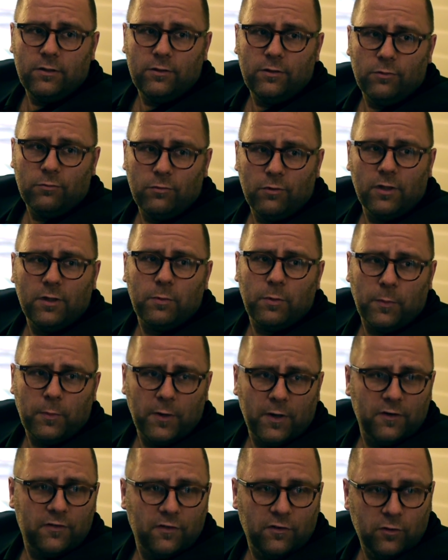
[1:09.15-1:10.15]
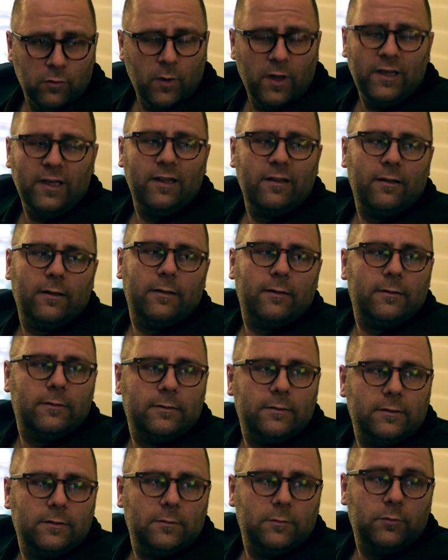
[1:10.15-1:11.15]
you're really prepared to do anything.
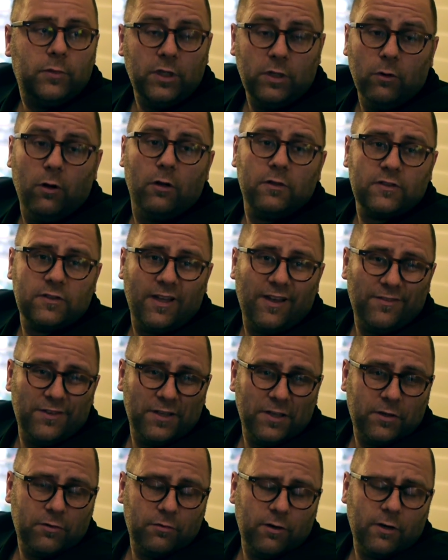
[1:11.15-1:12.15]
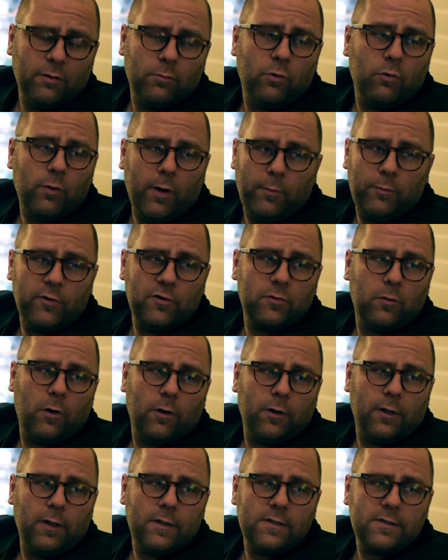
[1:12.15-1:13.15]
But you also have an incredible repertoire
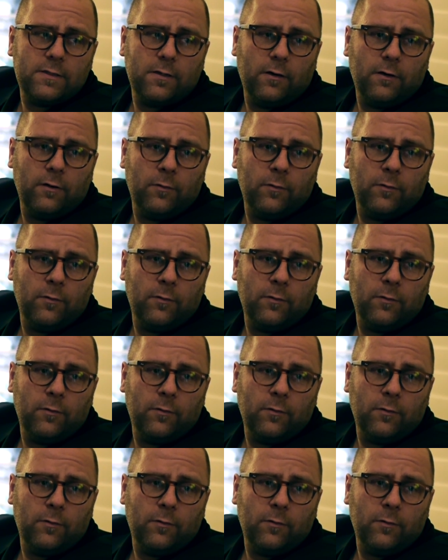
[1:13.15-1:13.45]
to get started